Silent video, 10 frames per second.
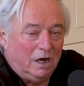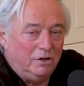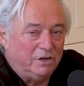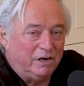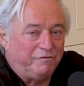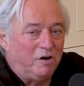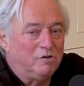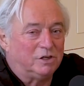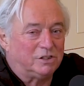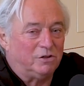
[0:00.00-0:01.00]
they're
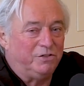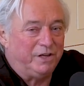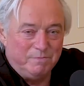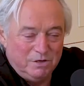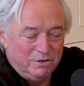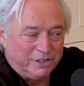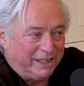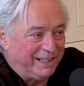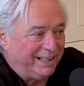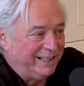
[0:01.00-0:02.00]
focused on their
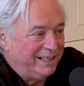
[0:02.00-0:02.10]
music.